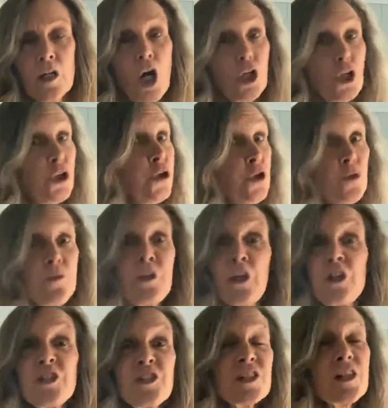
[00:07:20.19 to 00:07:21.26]

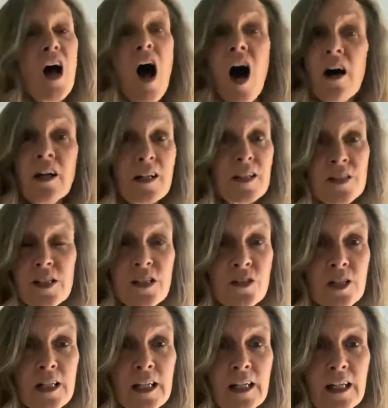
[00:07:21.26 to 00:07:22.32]
cumulative
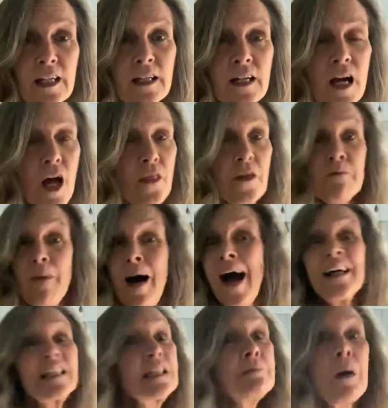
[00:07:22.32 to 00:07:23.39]
toxicity, the
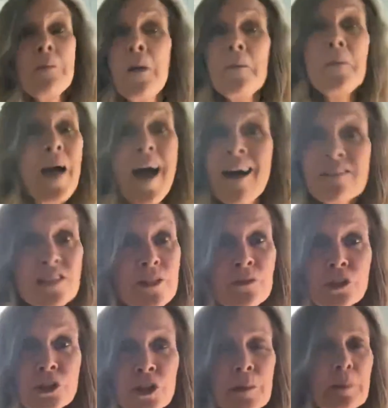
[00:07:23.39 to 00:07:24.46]
maximum amounts of
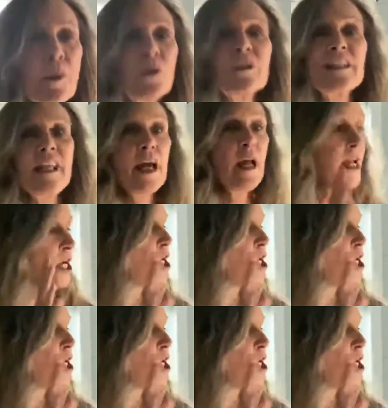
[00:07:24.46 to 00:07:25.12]
aluminum, only they